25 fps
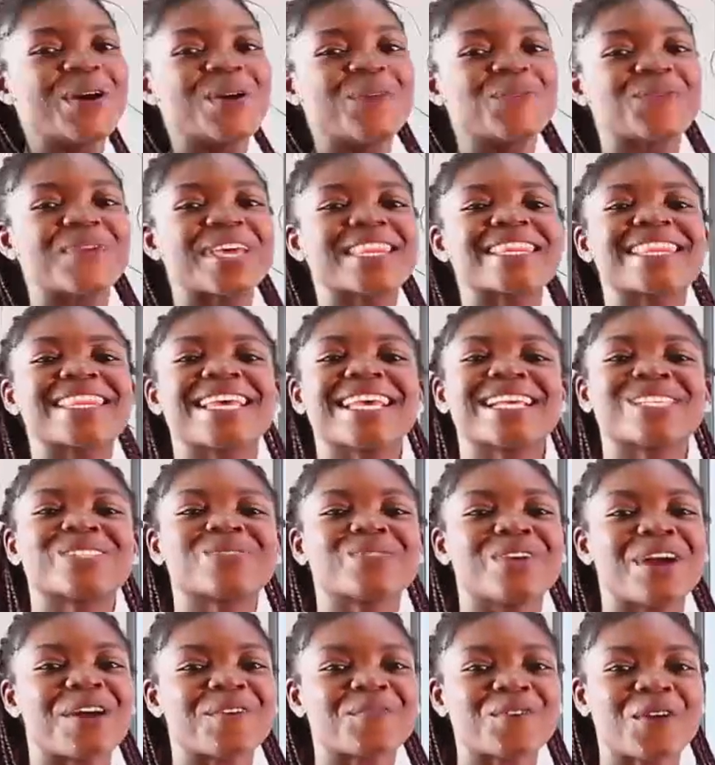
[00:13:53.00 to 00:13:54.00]
With this,
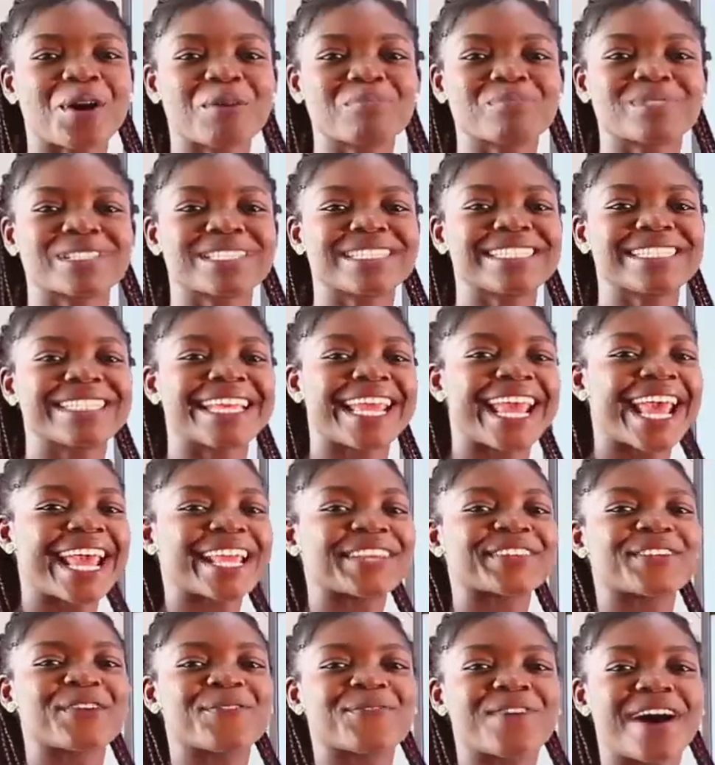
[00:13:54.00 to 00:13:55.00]
we have come to the
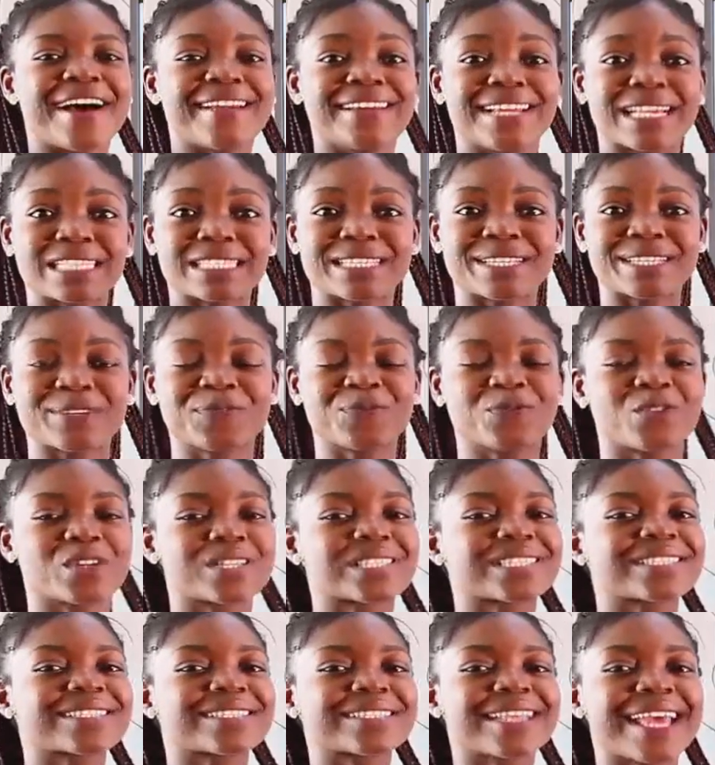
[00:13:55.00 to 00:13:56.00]
end of our lesson for
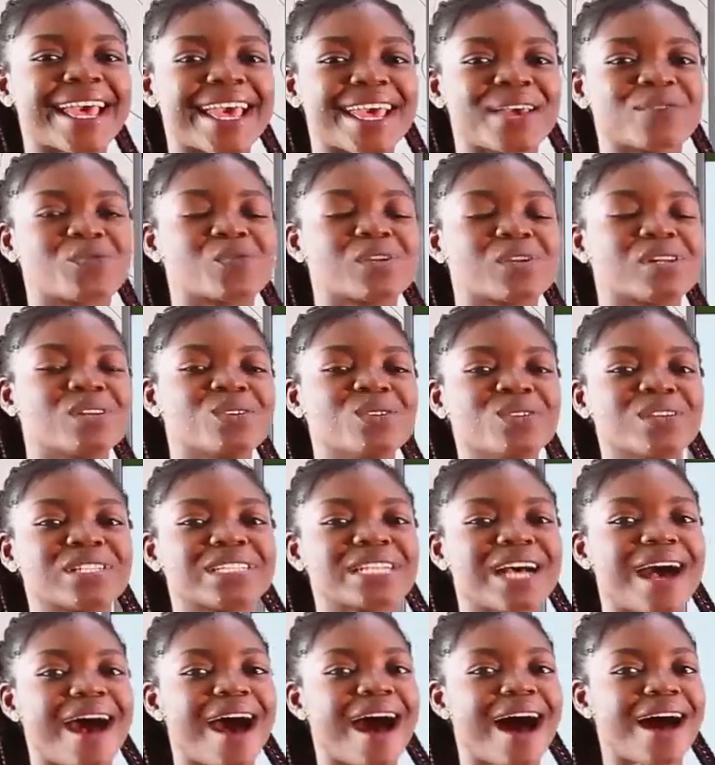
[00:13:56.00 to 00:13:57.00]
today. We looked
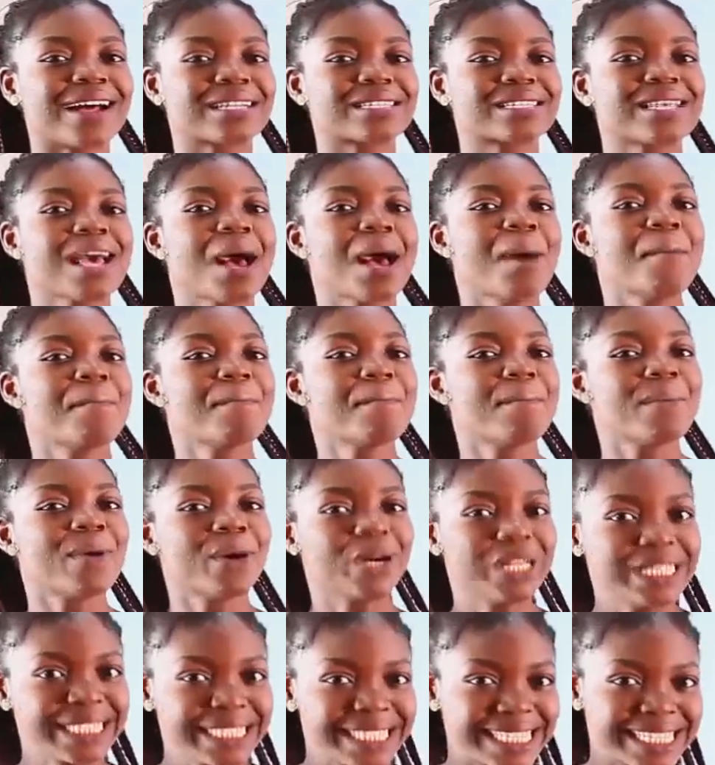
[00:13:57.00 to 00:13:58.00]
at
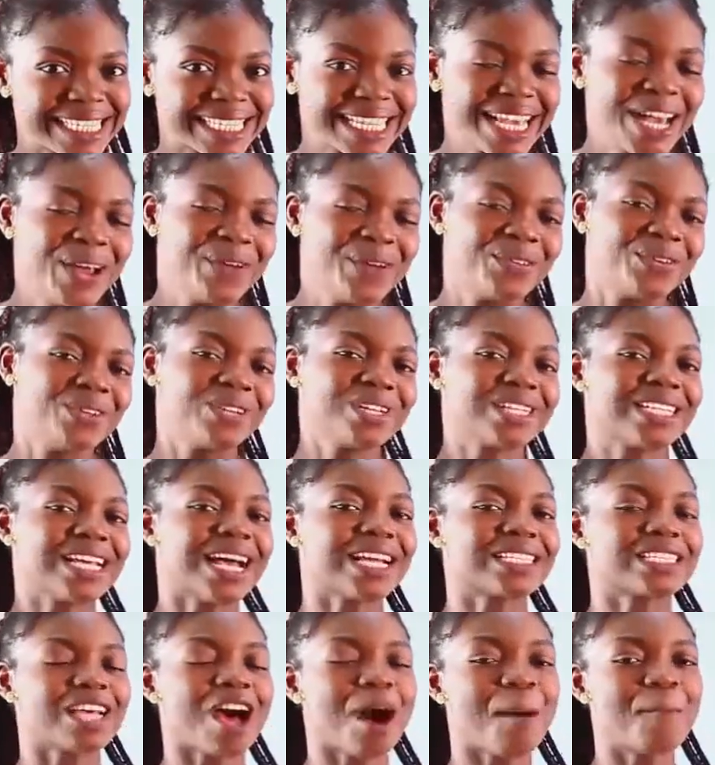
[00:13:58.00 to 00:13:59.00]
money. We looked
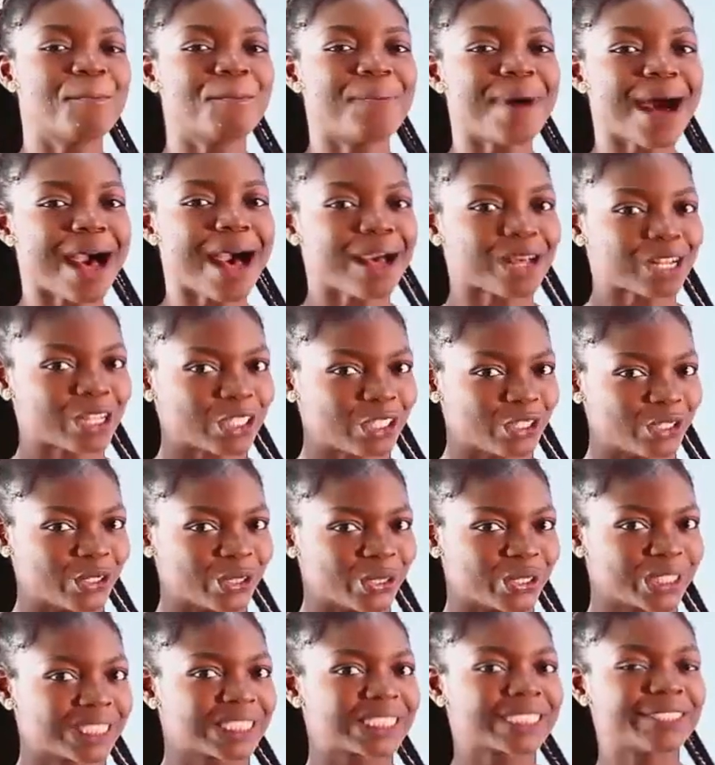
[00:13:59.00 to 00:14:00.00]
at our
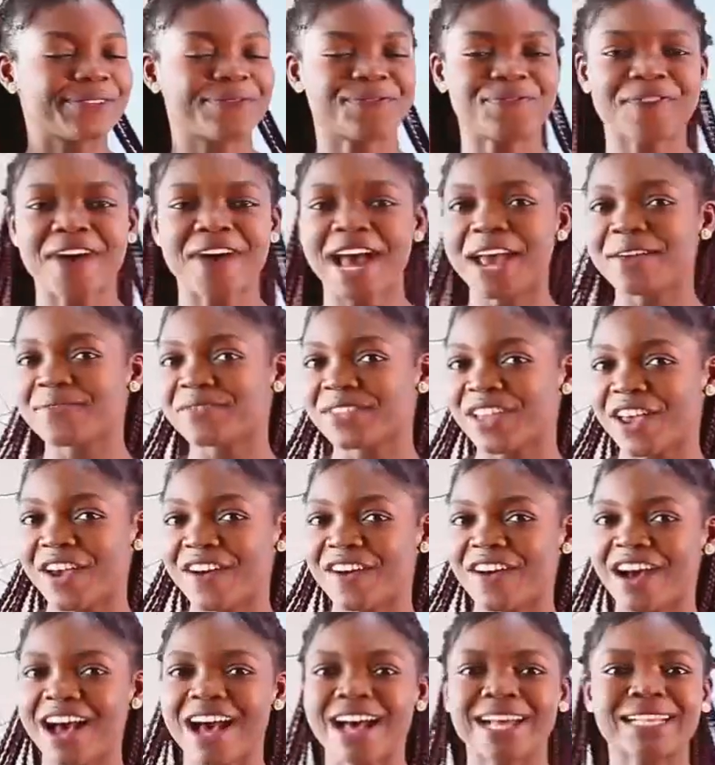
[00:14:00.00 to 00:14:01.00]
banknotes, the 5
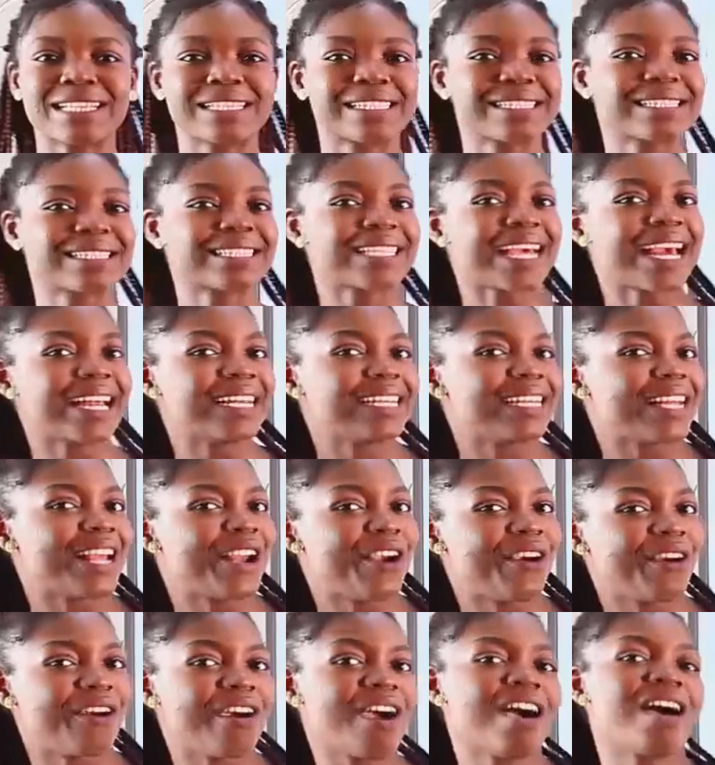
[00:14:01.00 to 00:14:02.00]
naira, 10
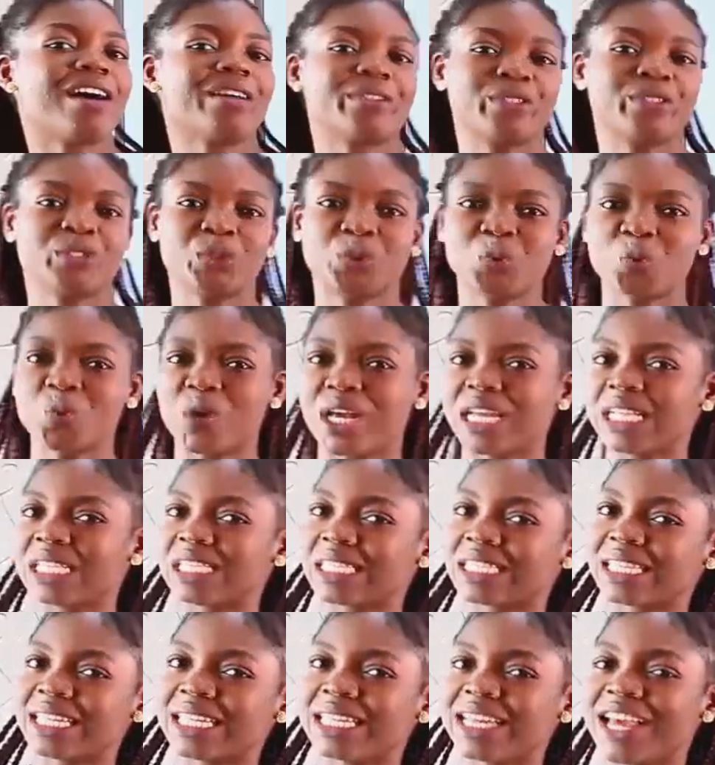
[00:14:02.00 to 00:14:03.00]
naira,
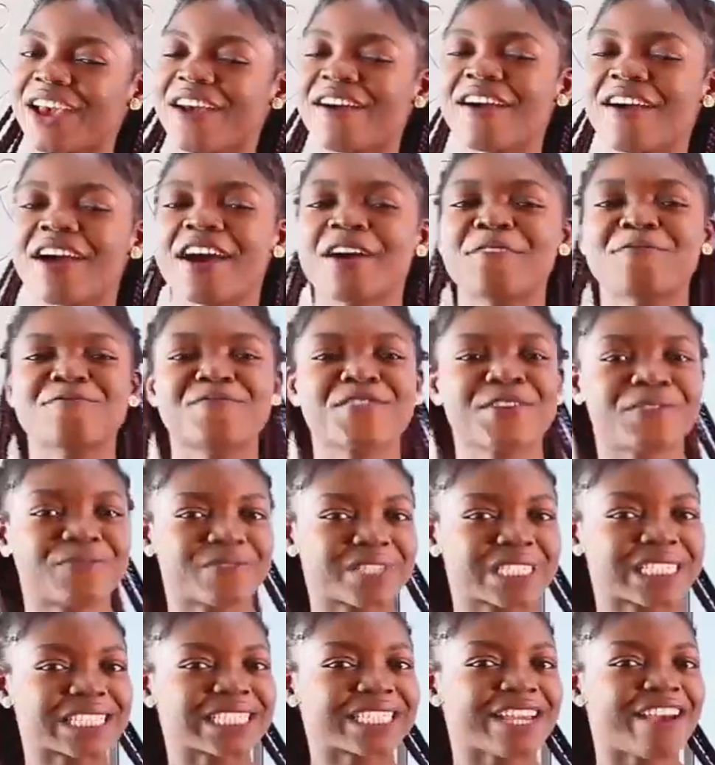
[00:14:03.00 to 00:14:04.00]
20 naira,
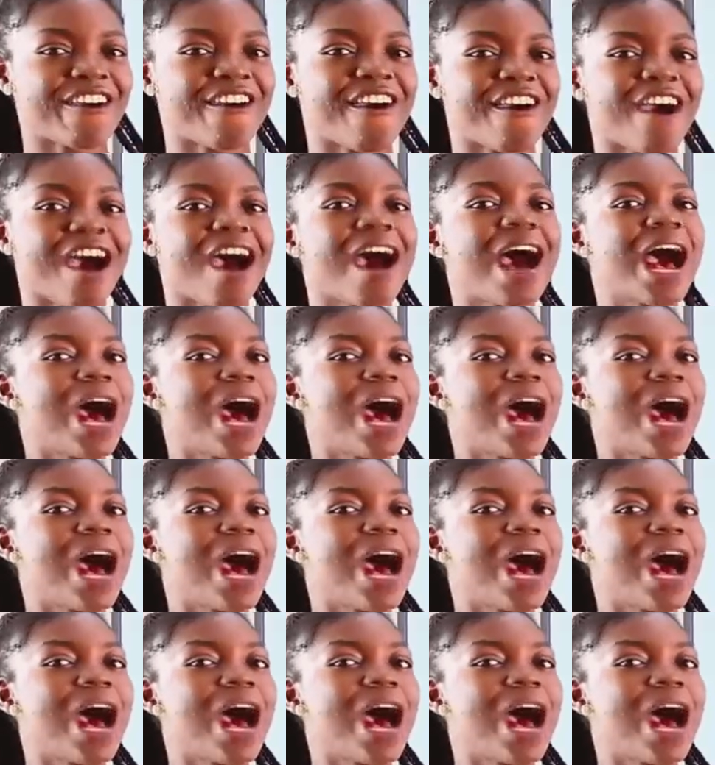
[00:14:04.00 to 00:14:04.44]
50 naira,